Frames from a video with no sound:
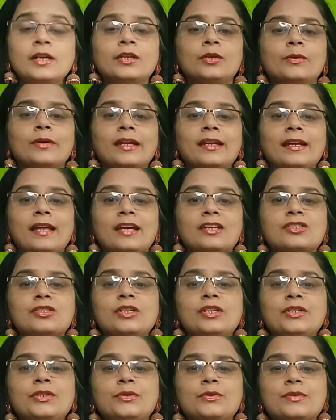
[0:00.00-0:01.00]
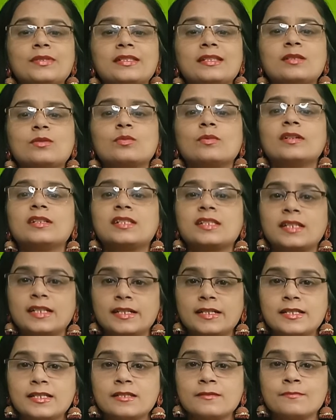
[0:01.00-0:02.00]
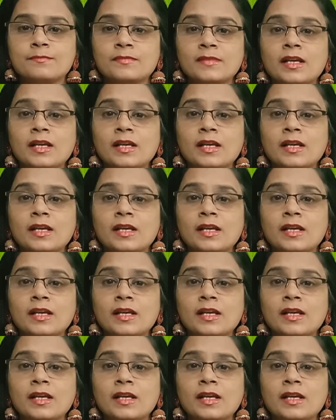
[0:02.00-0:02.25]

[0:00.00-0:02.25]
you can actually use these words kids.